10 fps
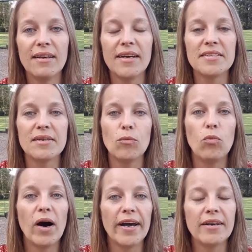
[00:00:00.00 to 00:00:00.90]
Is it
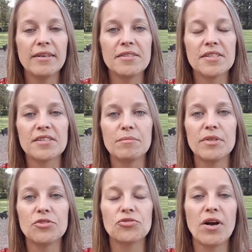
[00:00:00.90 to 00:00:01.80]
wire? Is it
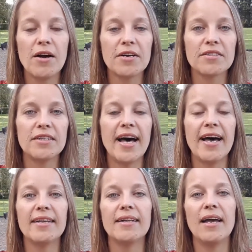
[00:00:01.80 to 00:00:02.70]
something stronger than
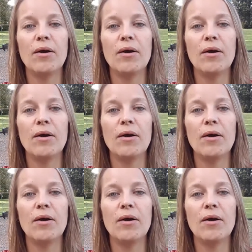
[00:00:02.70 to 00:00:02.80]
that?